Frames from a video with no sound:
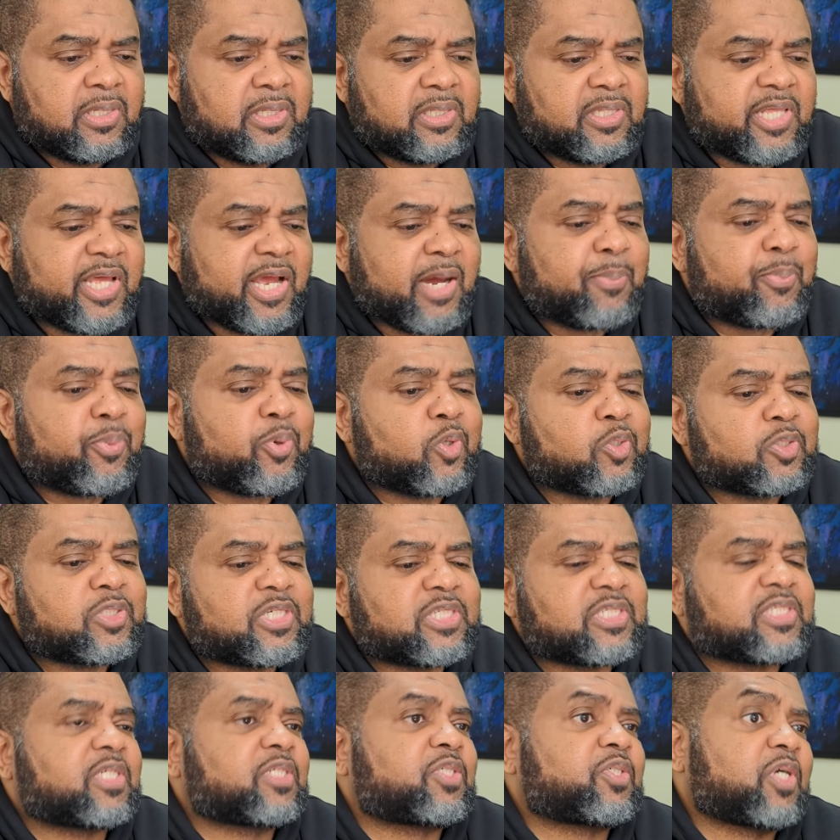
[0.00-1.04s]
The approach
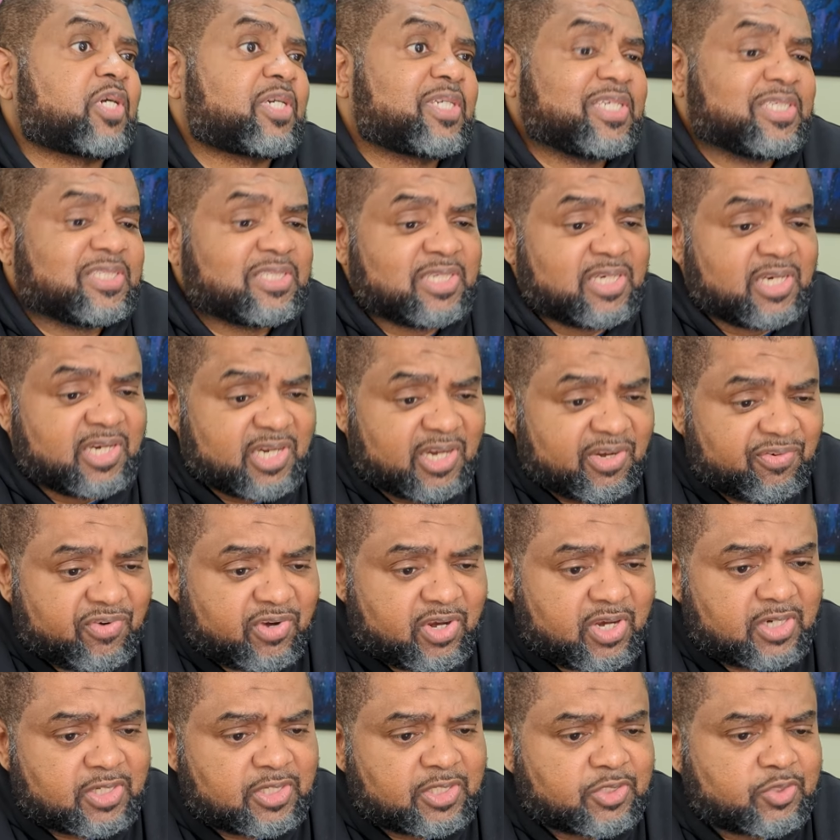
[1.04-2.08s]
has attracted
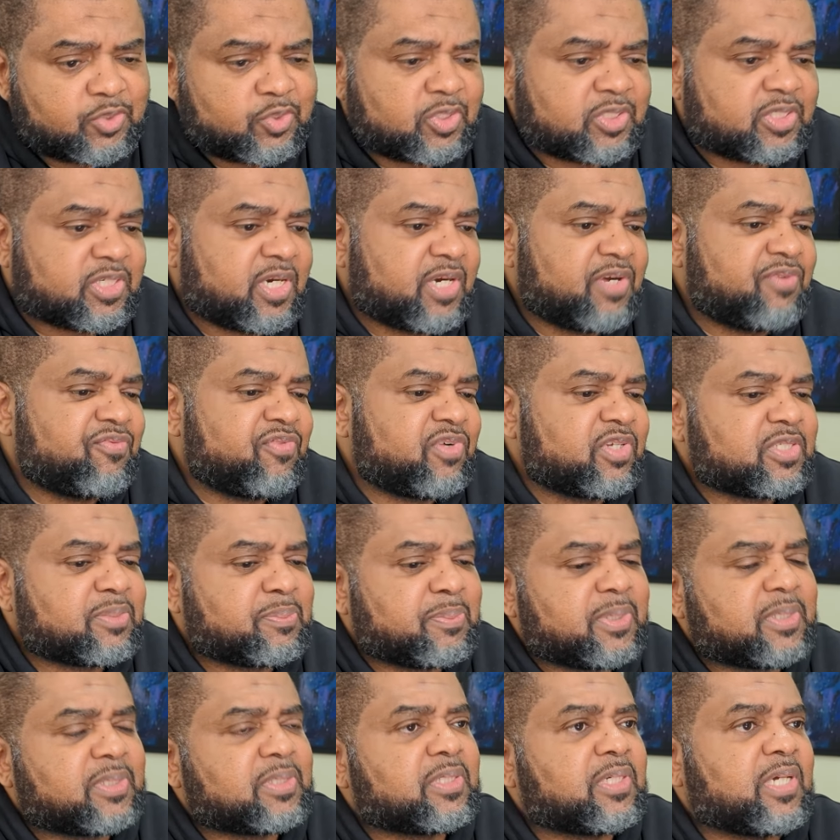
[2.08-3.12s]
significant interest and
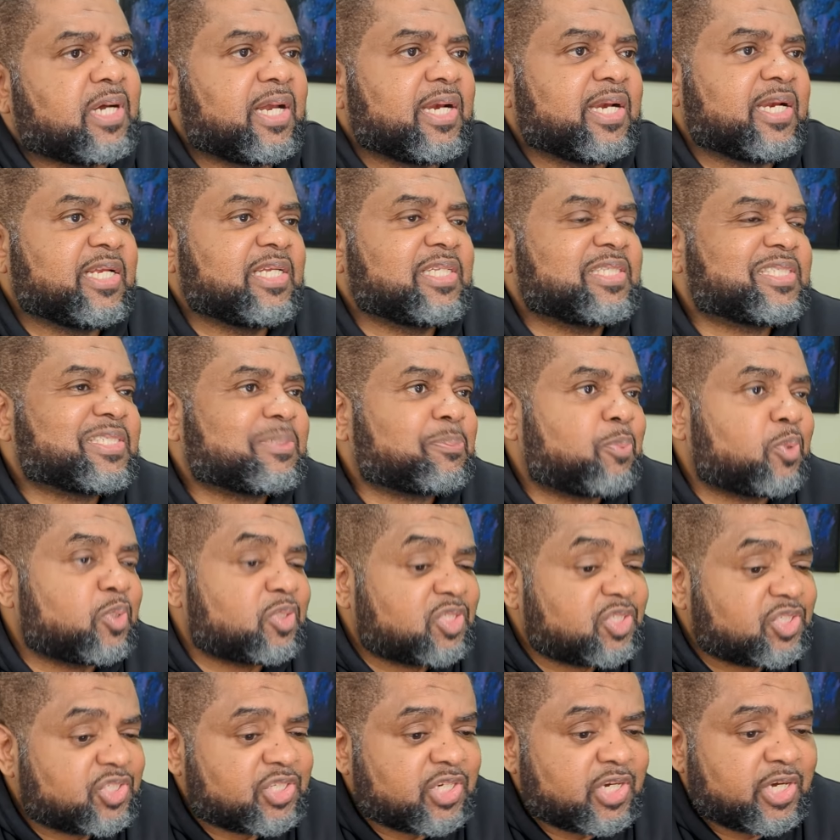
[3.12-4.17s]
investment, and it's
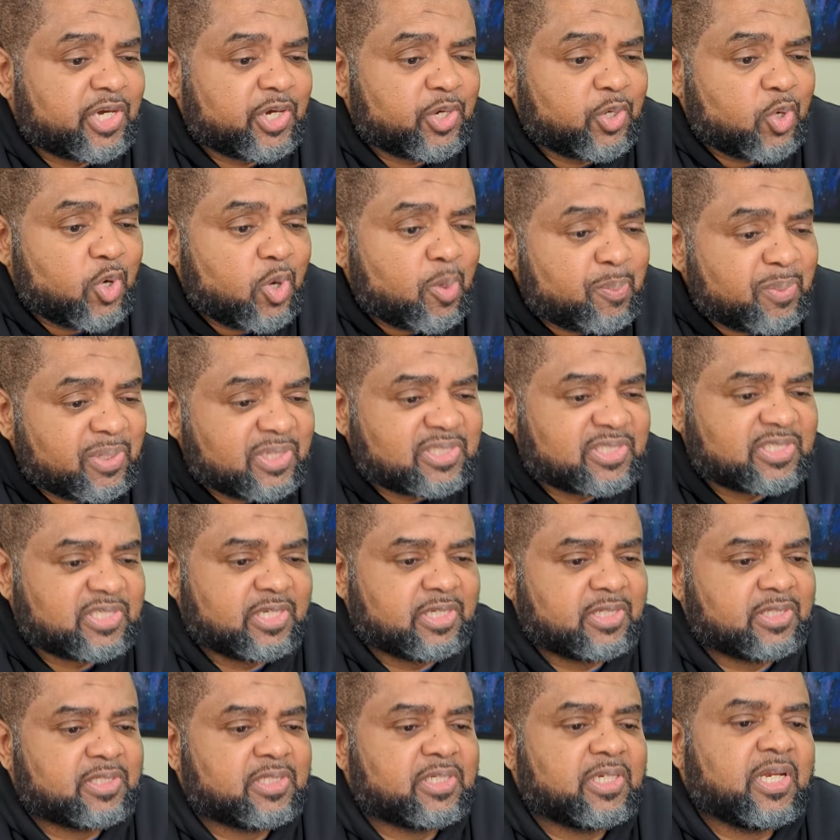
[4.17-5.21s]
positioning
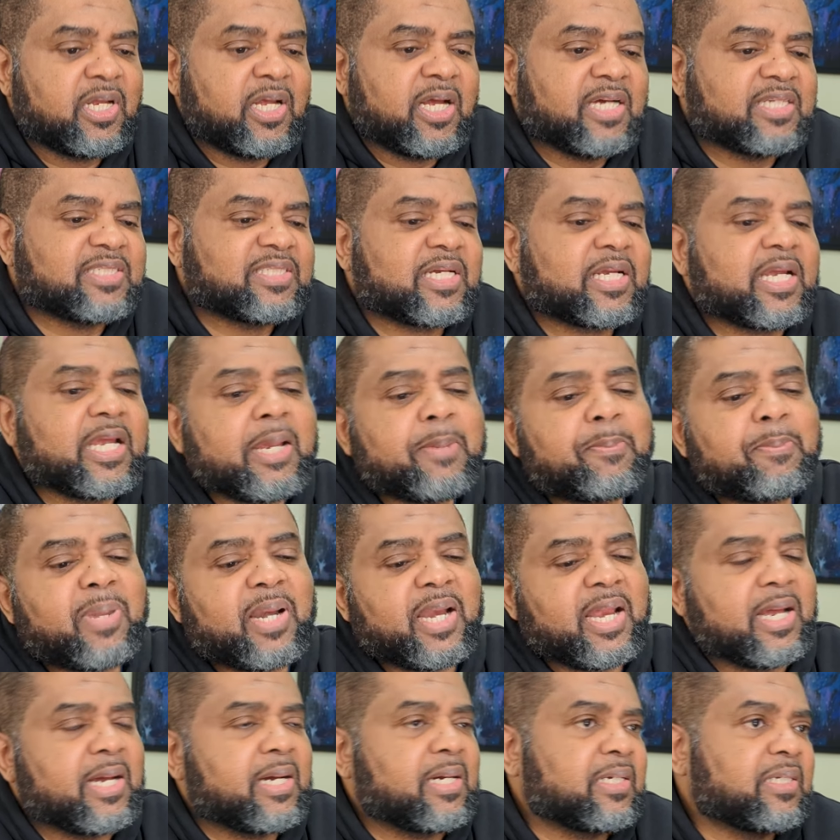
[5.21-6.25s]
Omnisient as a key
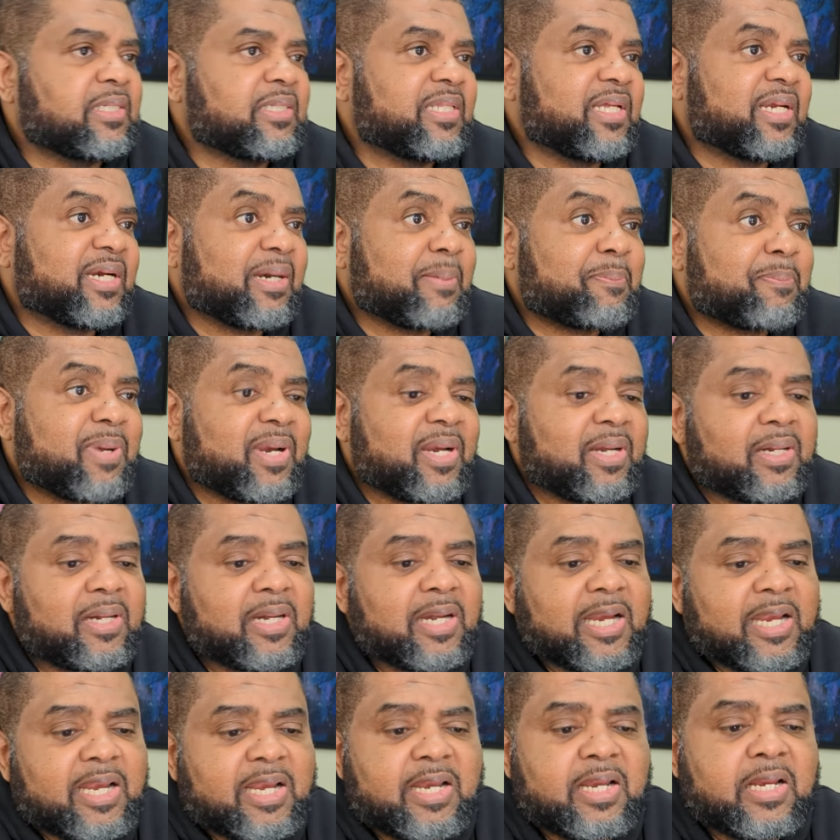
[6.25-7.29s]
player in the
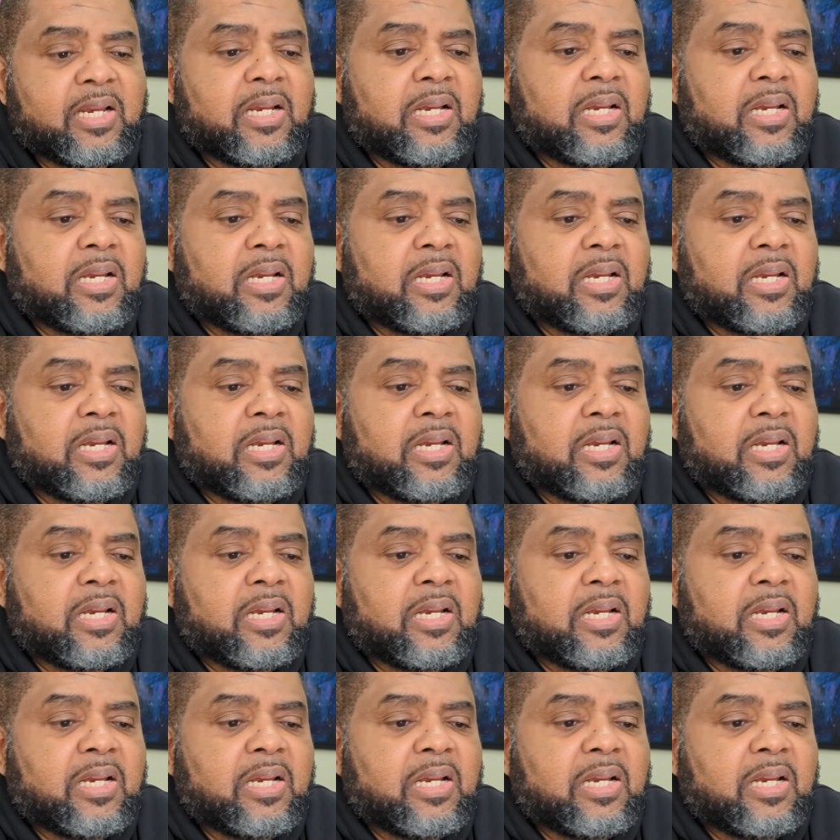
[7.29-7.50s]
rapidly